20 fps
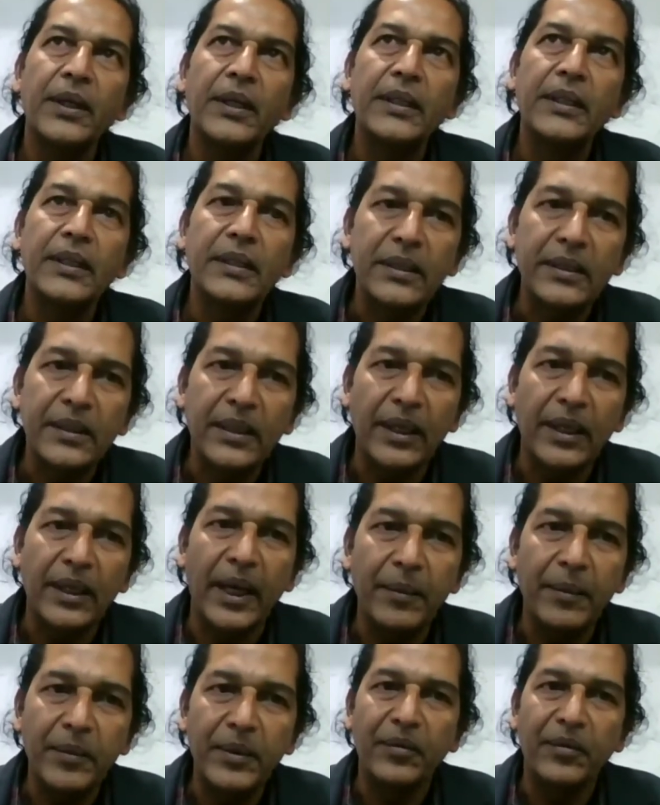
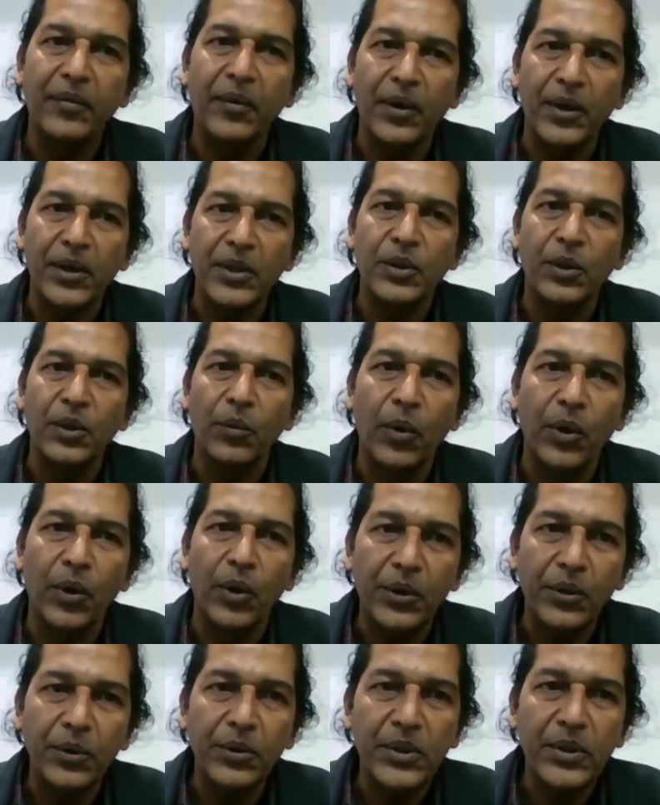describe the forest or what
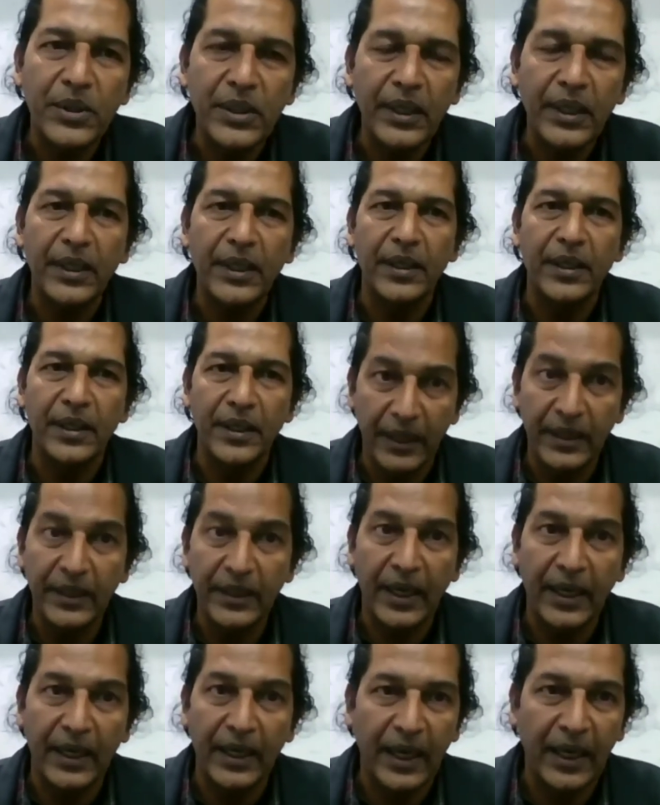you see in
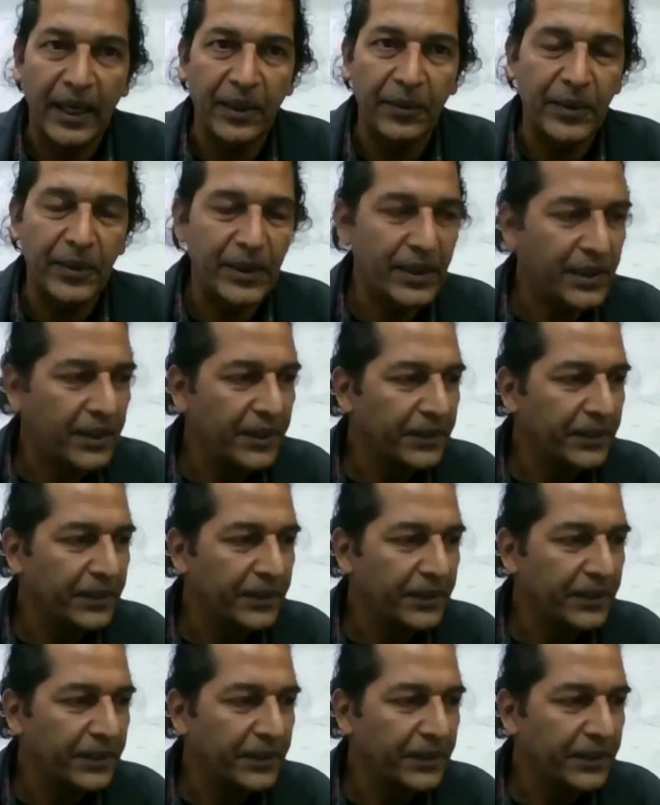that language,